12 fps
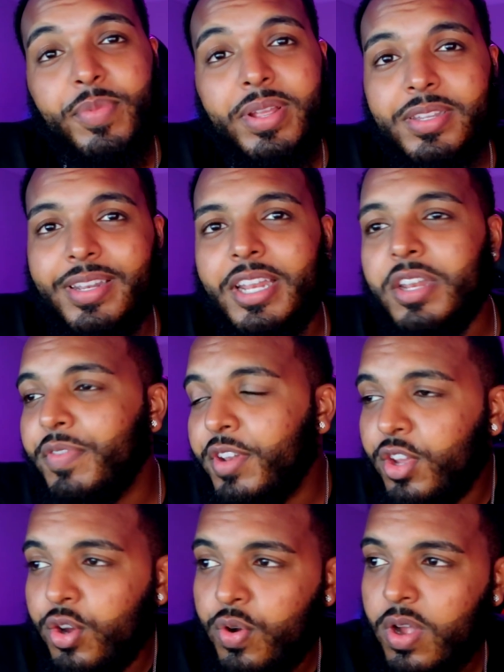if you made it to the end of the
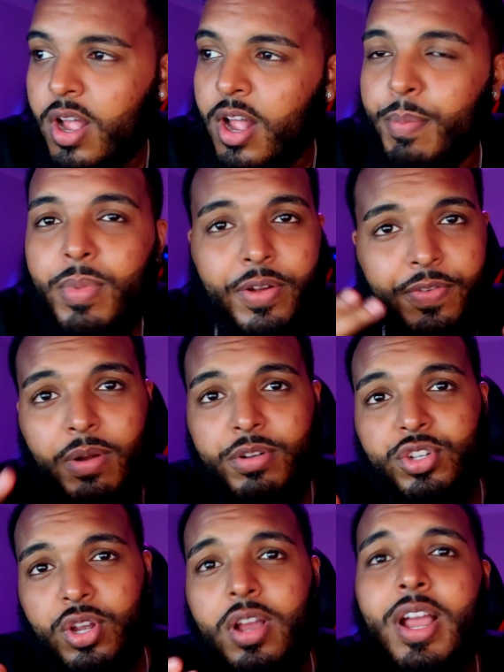video, I f***
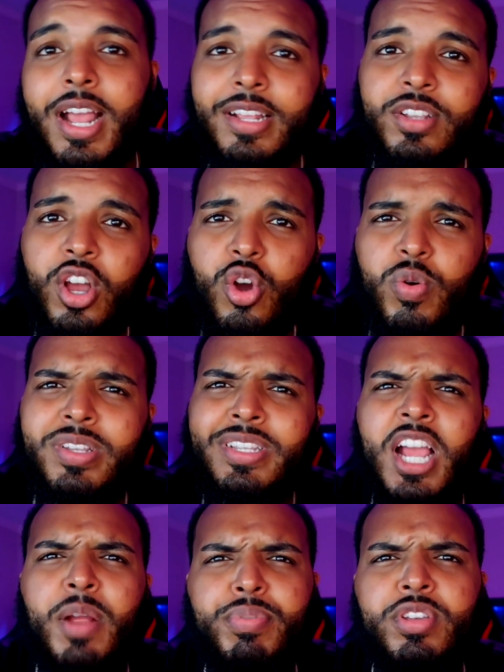y'all, as
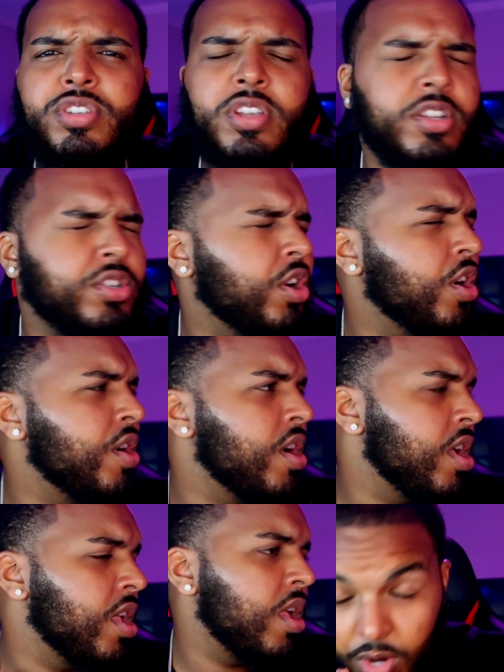always. I appreciate y'all.
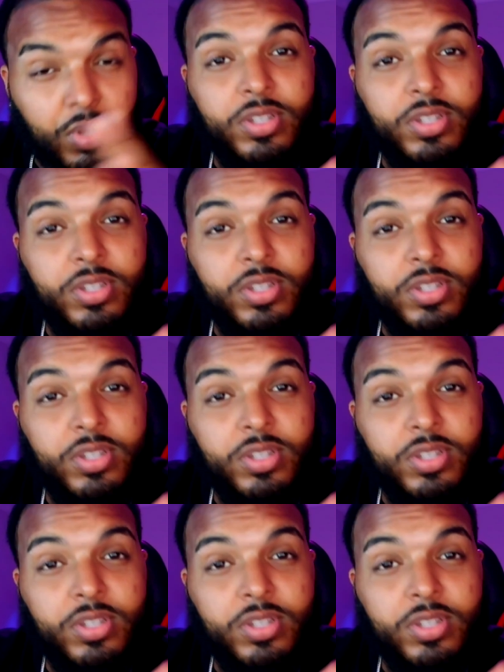Hey,